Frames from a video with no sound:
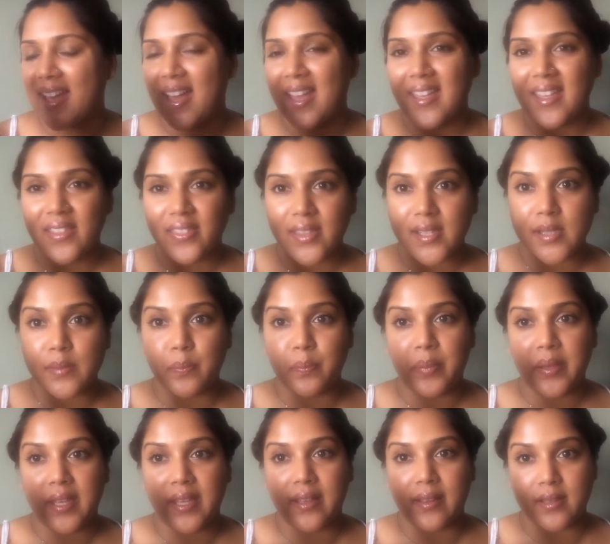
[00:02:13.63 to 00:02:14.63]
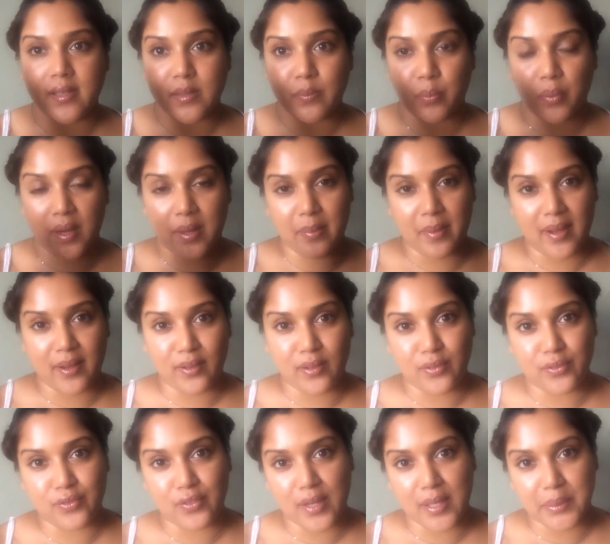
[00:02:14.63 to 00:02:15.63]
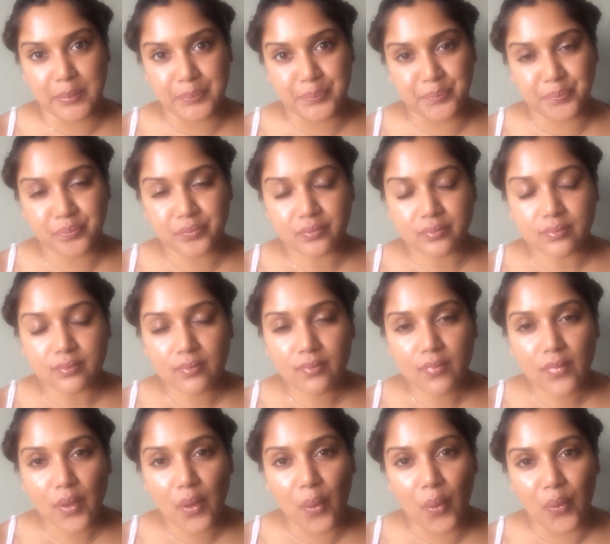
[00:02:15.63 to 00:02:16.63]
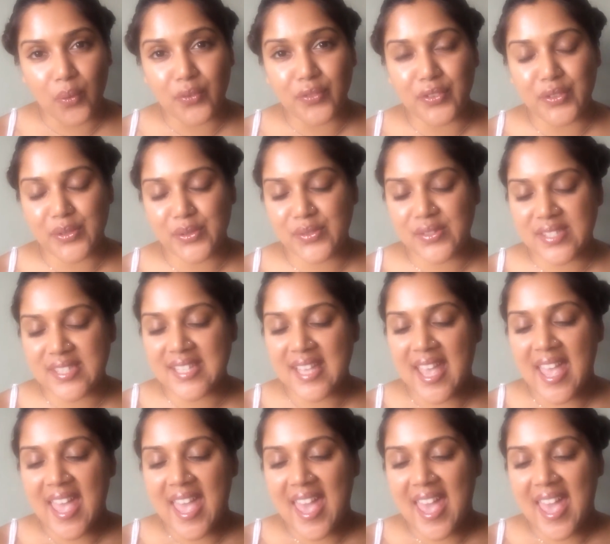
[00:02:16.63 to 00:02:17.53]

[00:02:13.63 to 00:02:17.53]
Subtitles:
I get this big spray bottle from Whole Foods,